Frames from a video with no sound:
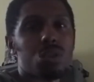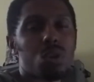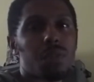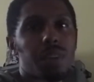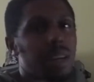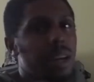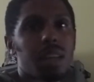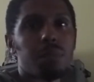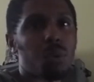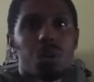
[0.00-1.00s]
the survey
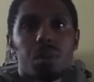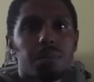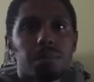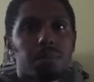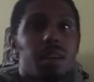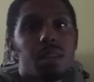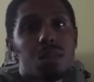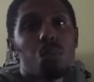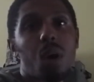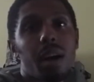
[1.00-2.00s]
anymore.
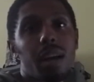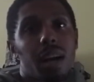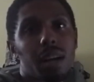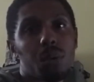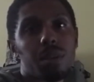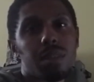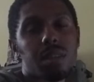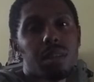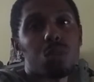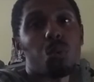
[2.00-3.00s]
Hence why I always
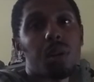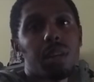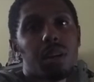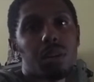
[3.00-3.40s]
see 20